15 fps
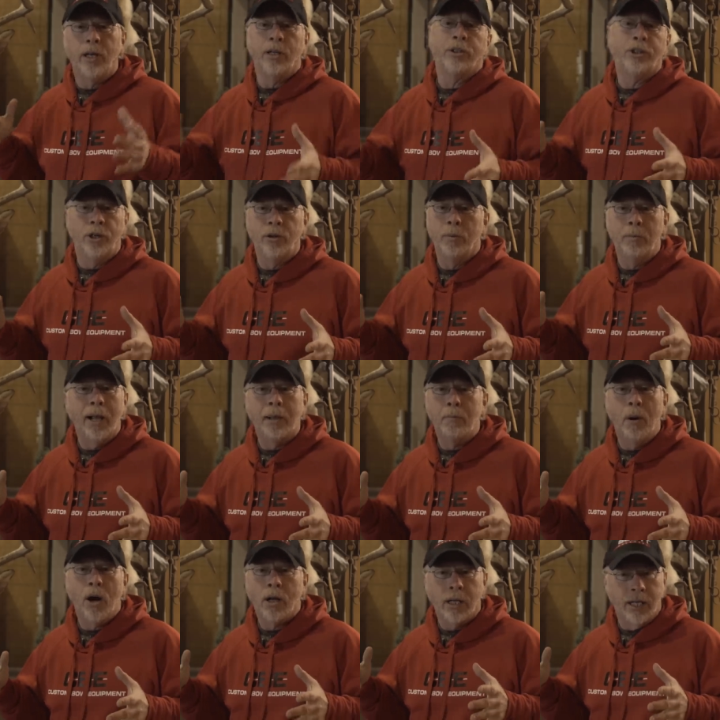to shoot a
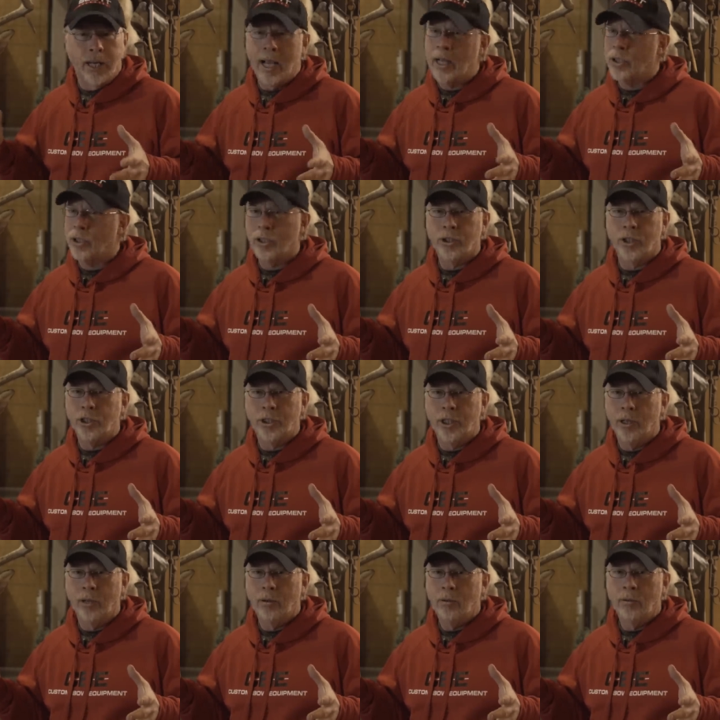big buck in Kansas this
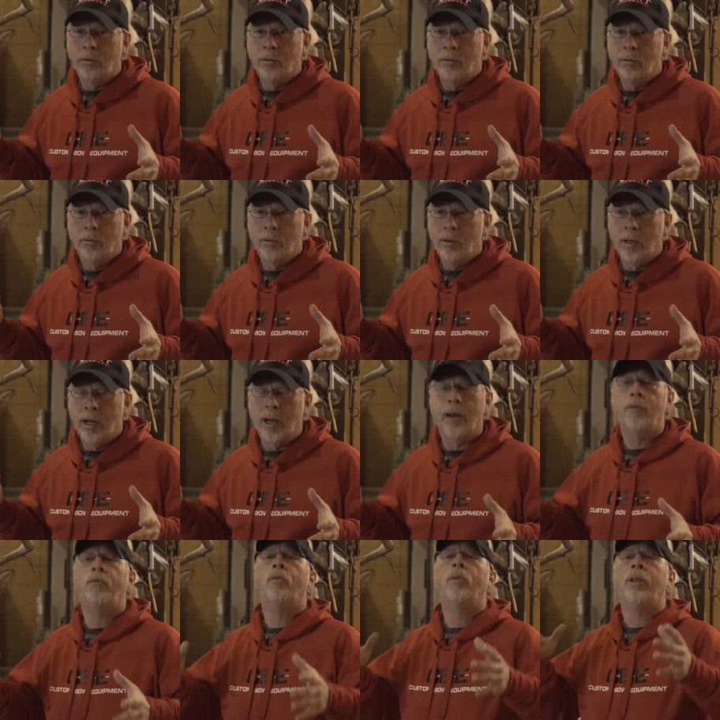year,
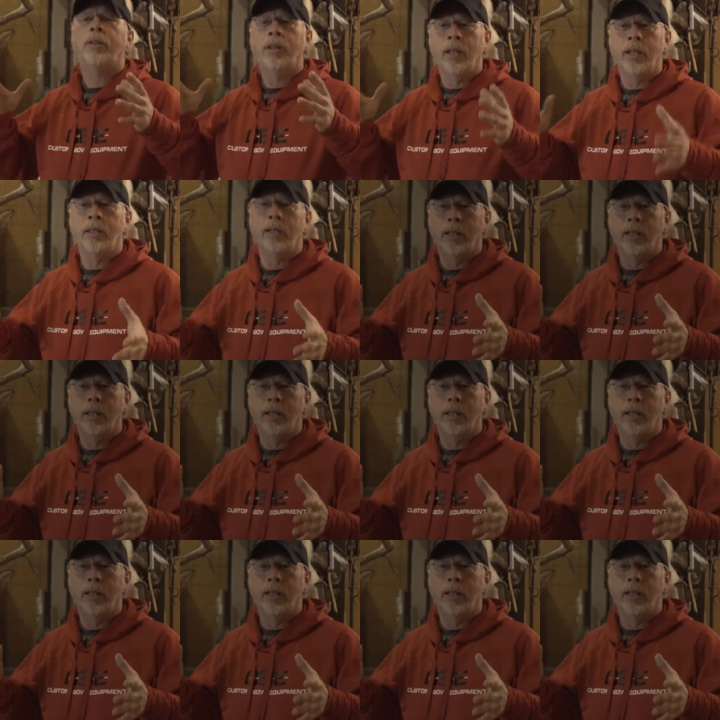everything